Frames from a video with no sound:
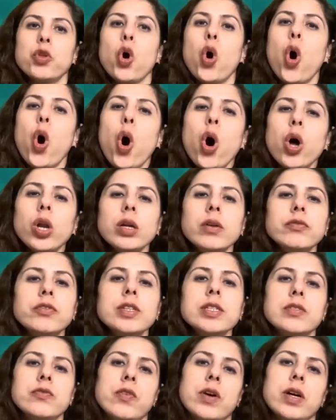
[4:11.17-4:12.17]
All of
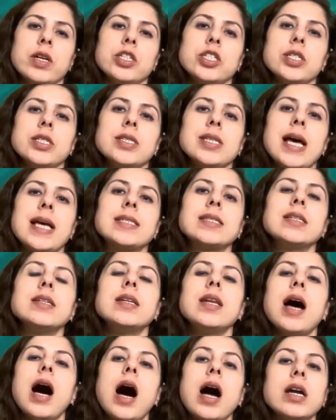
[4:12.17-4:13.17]
this functions as a
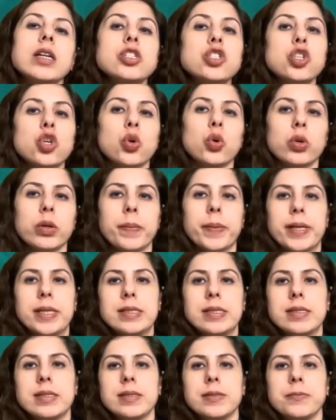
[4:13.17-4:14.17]
large code
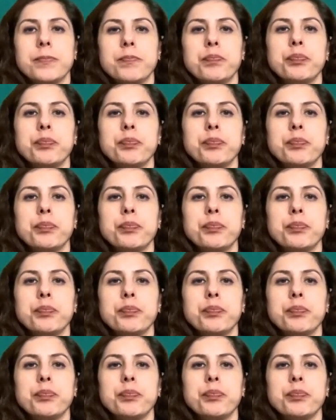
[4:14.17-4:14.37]
base.